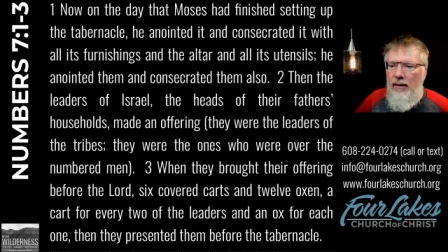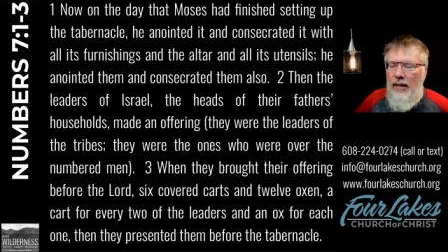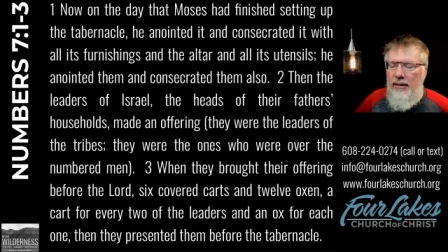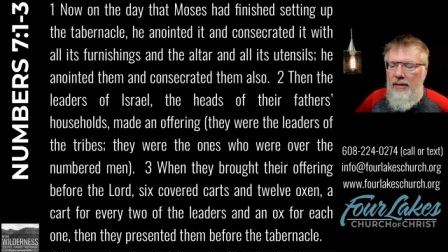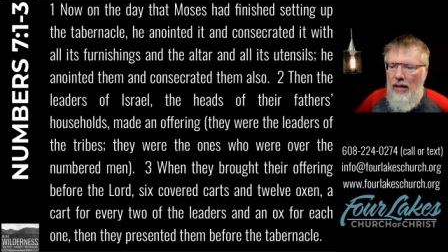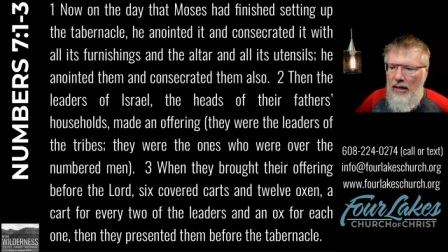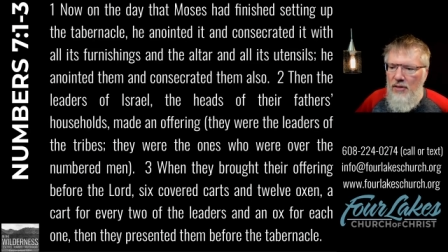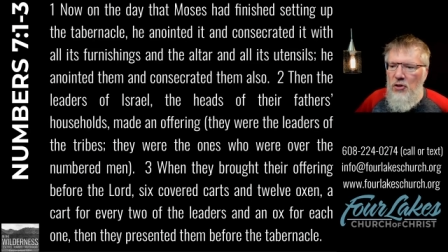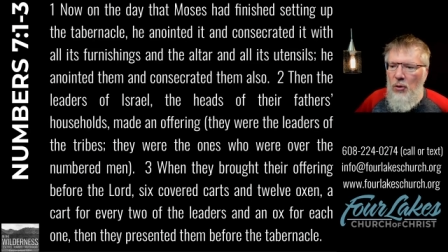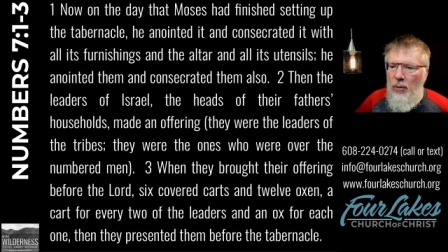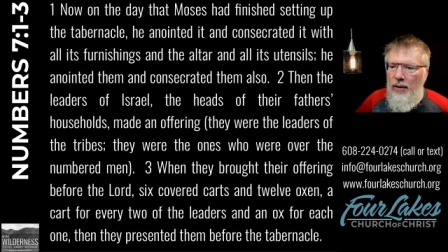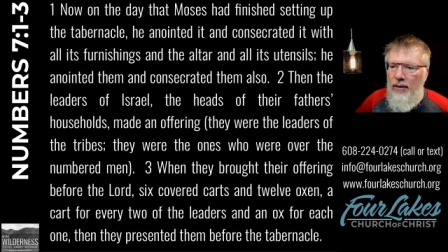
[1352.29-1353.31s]
and
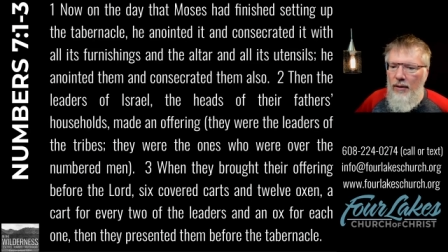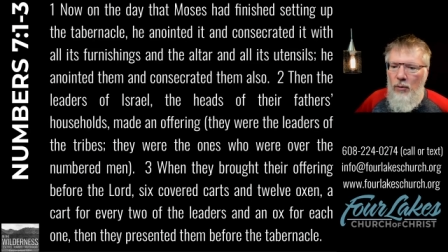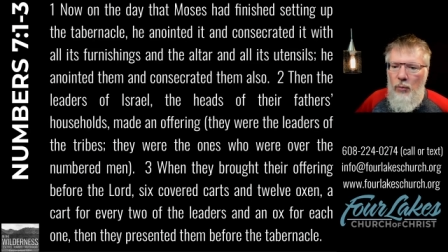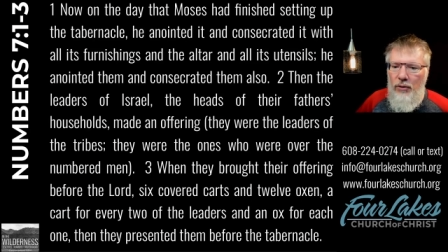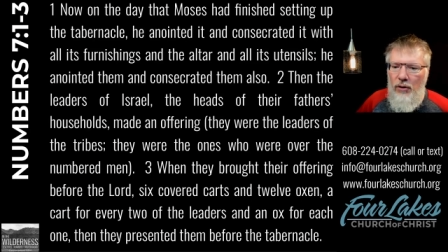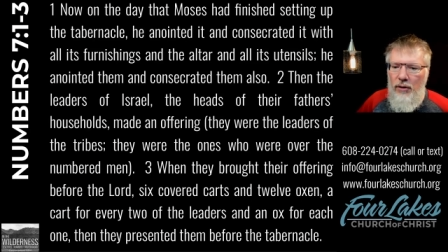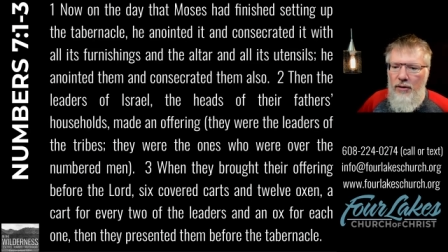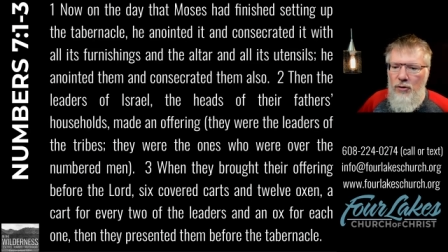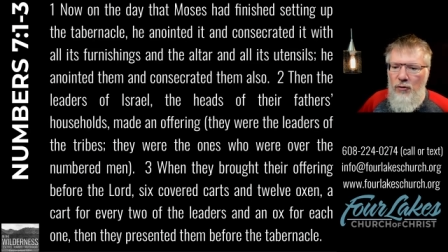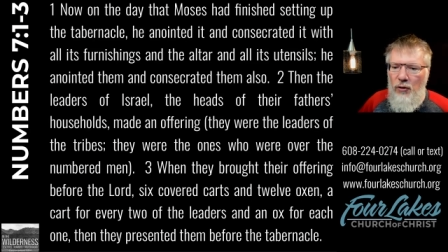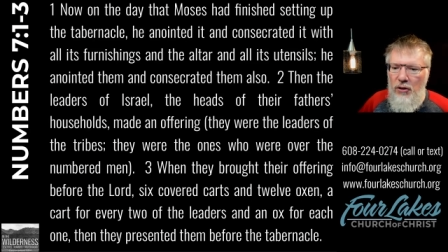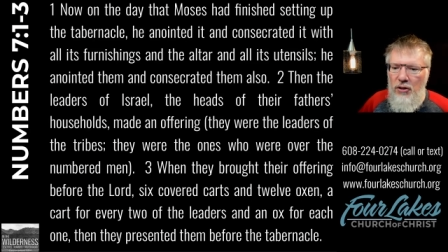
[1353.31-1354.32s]
consecrated it with all its
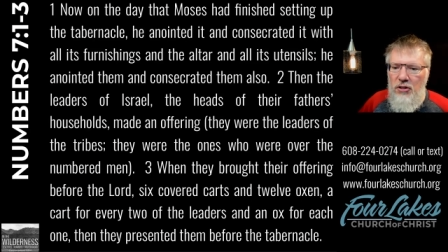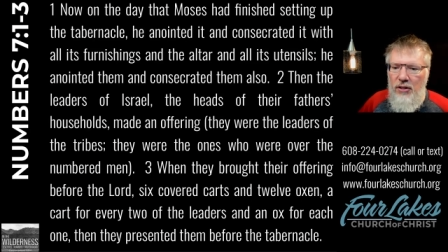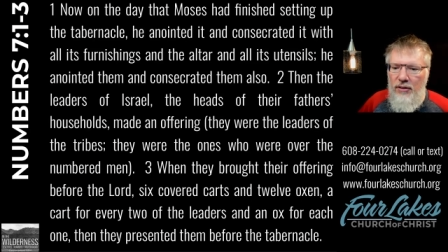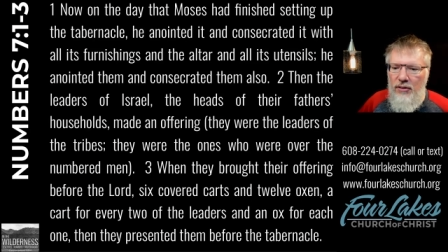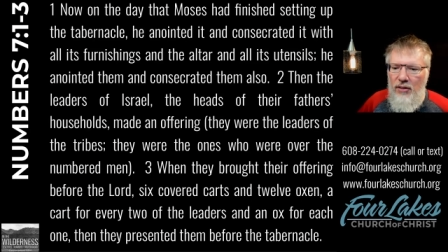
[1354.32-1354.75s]
furnishings